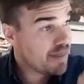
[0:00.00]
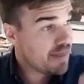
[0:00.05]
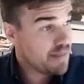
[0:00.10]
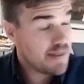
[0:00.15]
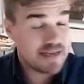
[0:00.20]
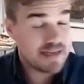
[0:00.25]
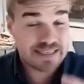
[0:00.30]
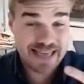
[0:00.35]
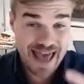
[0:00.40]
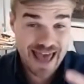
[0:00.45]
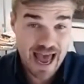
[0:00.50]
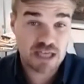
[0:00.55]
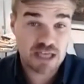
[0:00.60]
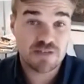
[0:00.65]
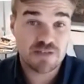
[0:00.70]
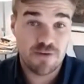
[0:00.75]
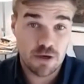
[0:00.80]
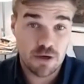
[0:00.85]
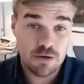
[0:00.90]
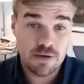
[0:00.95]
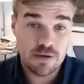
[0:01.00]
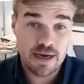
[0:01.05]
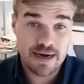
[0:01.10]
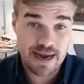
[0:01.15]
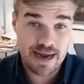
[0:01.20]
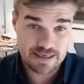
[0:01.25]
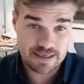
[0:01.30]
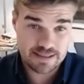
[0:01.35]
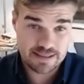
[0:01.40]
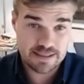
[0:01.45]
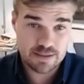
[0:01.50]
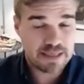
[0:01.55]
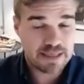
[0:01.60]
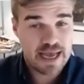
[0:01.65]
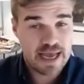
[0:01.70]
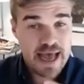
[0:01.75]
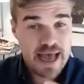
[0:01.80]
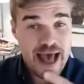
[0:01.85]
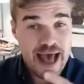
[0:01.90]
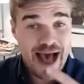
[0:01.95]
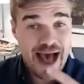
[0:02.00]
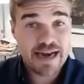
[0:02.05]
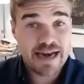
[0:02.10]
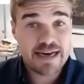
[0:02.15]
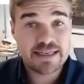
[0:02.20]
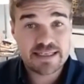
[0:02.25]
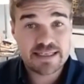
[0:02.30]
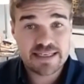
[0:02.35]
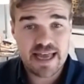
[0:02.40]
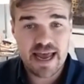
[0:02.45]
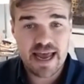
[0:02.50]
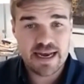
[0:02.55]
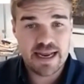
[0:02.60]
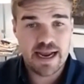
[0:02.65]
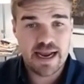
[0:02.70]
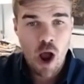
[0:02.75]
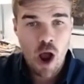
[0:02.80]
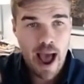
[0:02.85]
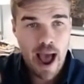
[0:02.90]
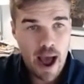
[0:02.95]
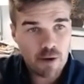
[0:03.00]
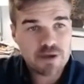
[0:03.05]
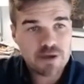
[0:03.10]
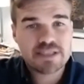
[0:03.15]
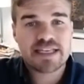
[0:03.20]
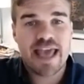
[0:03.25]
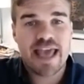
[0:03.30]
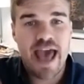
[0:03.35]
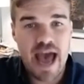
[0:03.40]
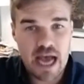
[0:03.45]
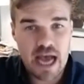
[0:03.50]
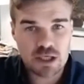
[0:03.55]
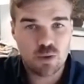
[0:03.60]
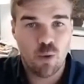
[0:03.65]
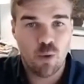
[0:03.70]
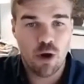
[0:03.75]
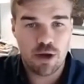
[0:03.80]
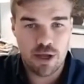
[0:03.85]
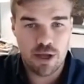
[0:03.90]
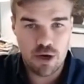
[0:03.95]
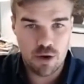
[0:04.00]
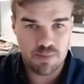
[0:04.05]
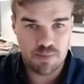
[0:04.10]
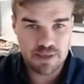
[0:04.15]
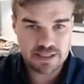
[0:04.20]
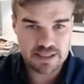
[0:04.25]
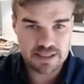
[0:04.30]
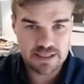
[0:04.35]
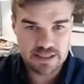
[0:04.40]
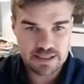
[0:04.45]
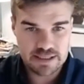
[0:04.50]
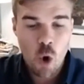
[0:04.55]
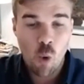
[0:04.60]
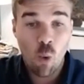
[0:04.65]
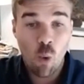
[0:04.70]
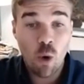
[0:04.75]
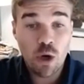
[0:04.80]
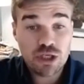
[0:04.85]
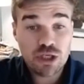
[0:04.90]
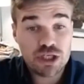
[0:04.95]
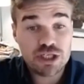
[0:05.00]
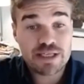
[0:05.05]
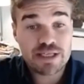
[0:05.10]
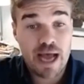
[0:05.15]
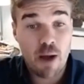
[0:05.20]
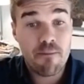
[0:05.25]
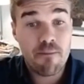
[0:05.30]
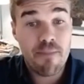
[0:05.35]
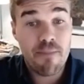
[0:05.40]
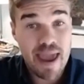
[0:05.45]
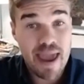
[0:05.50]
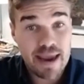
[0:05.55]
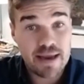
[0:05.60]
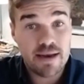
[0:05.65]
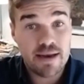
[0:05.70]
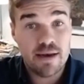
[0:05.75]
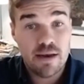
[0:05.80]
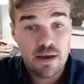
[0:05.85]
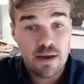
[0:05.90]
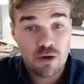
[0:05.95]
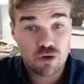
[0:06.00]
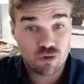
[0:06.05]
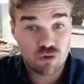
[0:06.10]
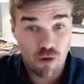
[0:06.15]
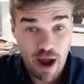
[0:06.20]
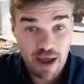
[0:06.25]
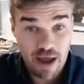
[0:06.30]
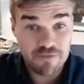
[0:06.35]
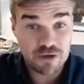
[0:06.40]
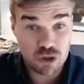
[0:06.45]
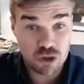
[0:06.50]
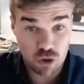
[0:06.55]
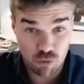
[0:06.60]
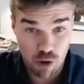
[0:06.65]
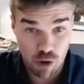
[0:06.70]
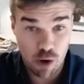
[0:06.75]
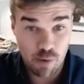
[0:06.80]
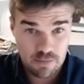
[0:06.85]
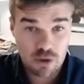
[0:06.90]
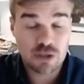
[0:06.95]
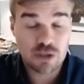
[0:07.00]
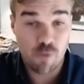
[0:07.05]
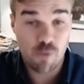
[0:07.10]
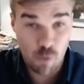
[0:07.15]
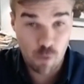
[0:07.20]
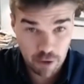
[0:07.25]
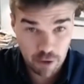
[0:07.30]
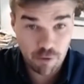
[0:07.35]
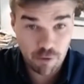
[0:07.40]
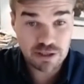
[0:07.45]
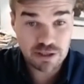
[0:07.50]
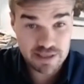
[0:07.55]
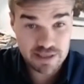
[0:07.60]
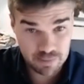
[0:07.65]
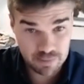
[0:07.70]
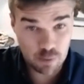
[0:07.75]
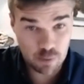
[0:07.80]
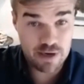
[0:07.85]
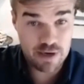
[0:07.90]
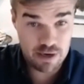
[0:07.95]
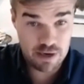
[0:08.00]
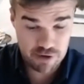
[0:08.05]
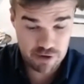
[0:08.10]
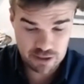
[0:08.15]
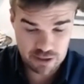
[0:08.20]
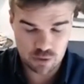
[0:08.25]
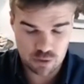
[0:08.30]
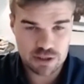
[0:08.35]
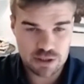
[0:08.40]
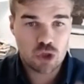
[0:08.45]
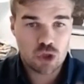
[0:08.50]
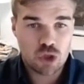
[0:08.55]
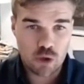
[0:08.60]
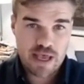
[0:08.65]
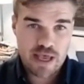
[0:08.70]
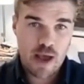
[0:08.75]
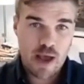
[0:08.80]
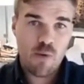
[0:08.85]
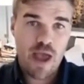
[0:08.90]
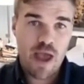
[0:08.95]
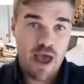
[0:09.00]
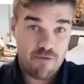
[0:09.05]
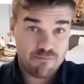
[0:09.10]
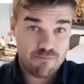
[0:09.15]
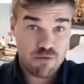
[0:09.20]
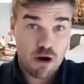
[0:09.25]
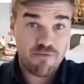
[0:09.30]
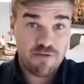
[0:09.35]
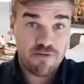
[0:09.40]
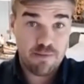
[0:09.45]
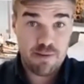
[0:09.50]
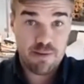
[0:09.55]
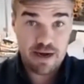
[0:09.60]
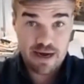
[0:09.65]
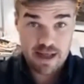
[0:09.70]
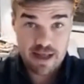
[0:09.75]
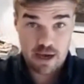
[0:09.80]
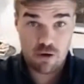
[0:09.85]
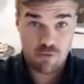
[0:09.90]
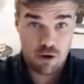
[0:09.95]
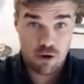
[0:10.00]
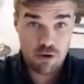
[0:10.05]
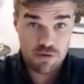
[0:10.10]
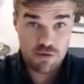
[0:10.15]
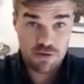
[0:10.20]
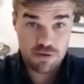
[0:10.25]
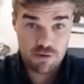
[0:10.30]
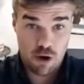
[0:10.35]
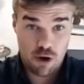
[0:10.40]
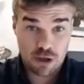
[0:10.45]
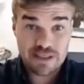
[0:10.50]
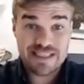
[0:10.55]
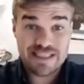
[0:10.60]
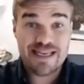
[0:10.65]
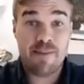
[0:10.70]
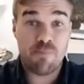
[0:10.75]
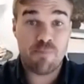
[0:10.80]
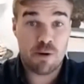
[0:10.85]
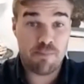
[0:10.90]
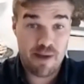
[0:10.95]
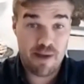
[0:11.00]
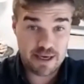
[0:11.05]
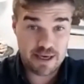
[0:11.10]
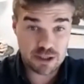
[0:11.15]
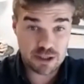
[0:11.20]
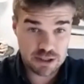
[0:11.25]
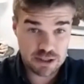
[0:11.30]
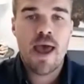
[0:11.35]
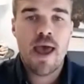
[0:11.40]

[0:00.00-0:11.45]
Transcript: Then there's cash flow analysis. It's understanding how does cash work in your business, which is our main driver to grow it. Because if we want to grow something, we need resources. So here we have profitability and growth on separate pages.